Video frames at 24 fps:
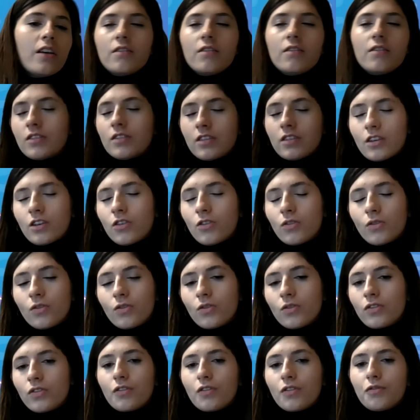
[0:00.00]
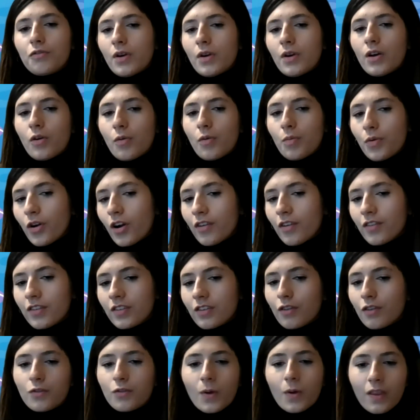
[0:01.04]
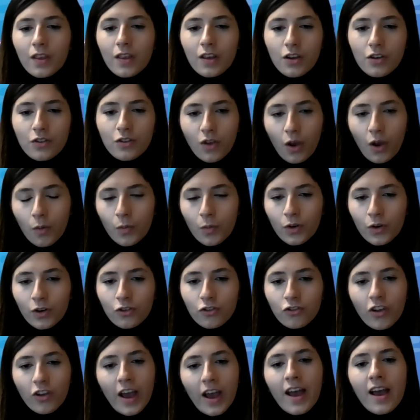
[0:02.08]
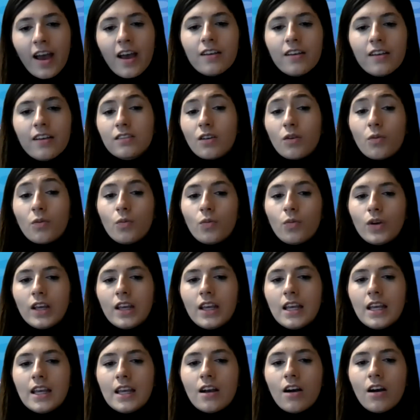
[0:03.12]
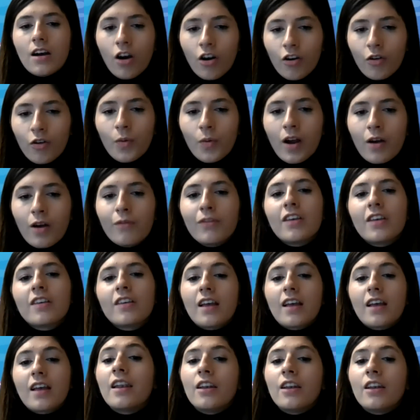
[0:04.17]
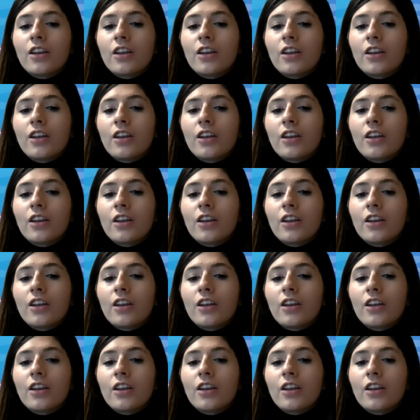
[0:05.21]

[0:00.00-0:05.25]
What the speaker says: secure software or private software that you don't want to share. So we are aware of this and